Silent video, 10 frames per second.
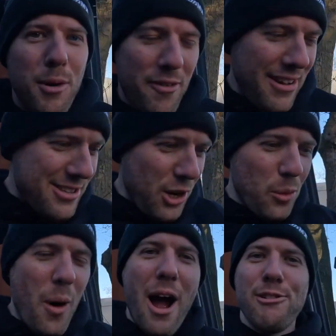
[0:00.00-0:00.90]
But I've entered
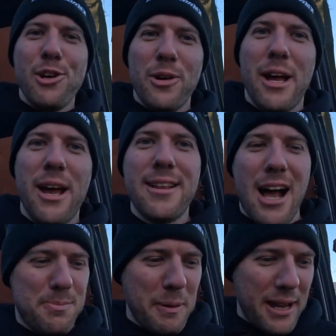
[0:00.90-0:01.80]
on the white route,
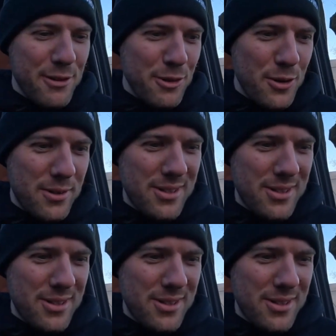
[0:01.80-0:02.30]
nice beginner route,